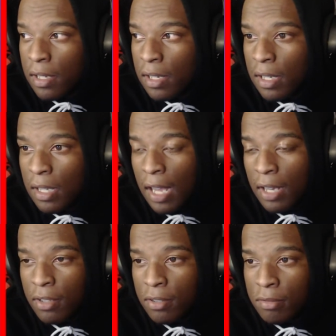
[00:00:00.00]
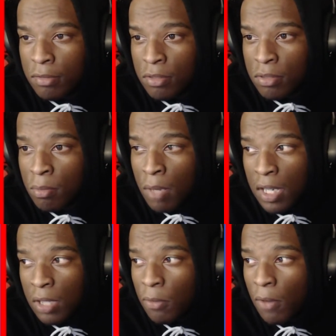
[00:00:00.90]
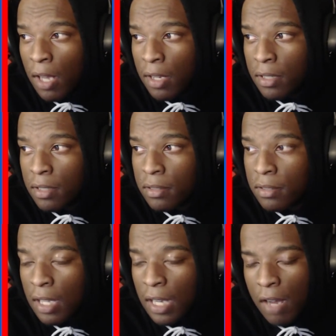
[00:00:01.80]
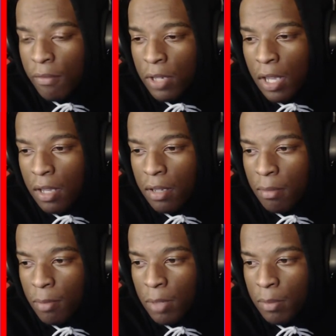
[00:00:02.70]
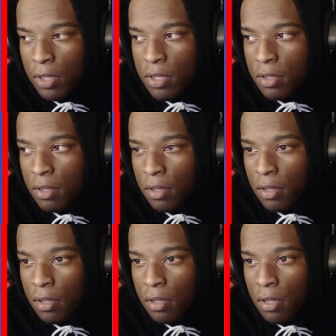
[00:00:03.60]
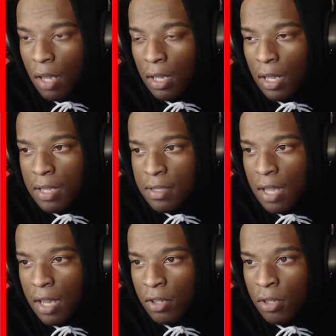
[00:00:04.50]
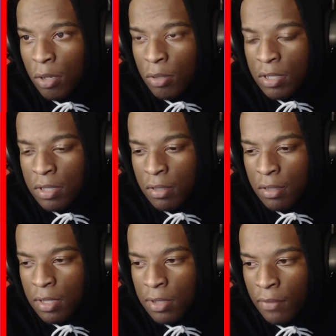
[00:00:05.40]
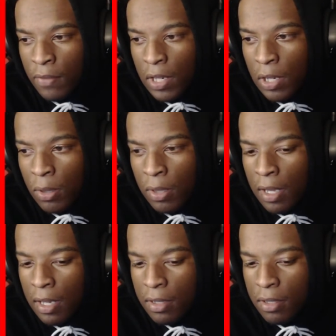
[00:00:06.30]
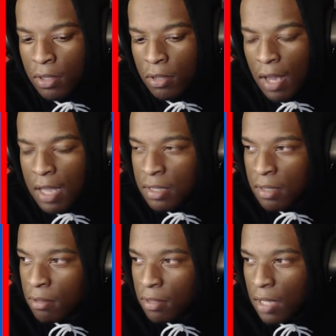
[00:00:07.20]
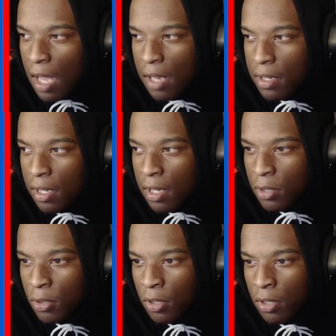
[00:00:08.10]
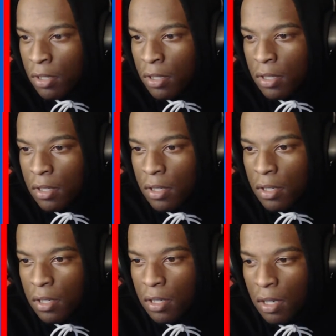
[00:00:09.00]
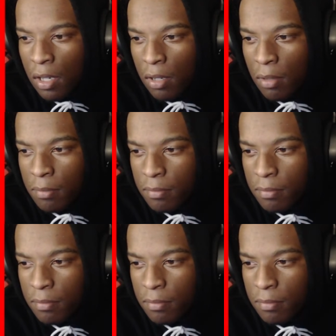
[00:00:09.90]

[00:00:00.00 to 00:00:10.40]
like Monday through Friday, like every day, pretty much. Unless like you know, there's a there's a video that you know hasn't gotten done or, um,